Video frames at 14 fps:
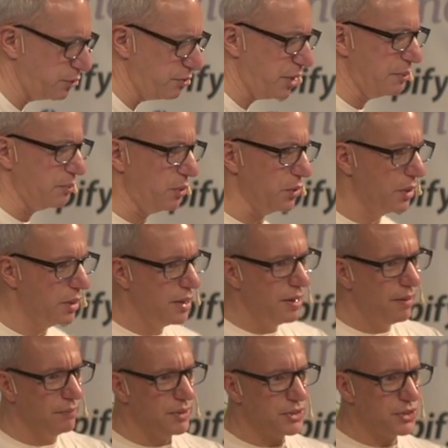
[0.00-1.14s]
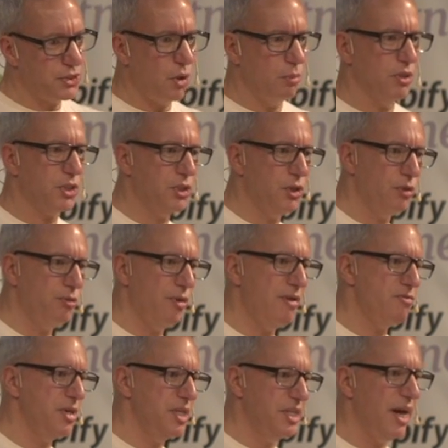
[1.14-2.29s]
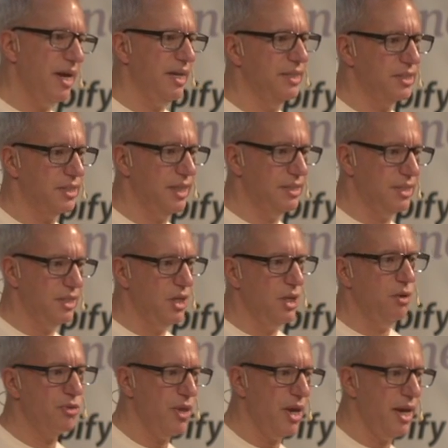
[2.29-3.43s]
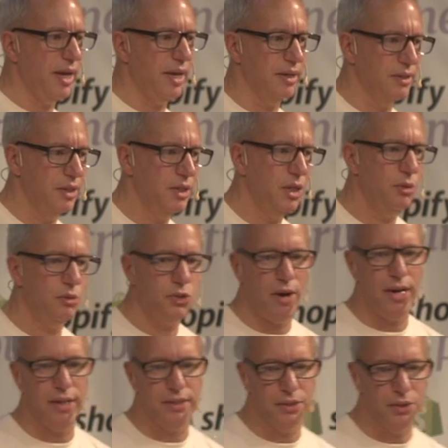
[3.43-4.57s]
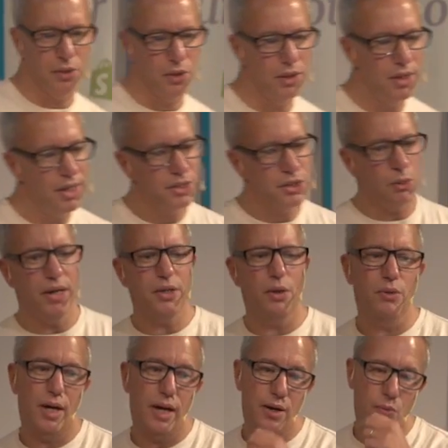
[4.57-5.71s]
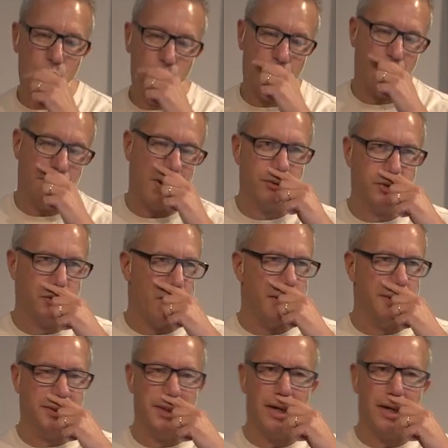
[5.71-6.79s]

with it. But there's so much stuff every day is a new thing and a new trend. So I don't worry about trends.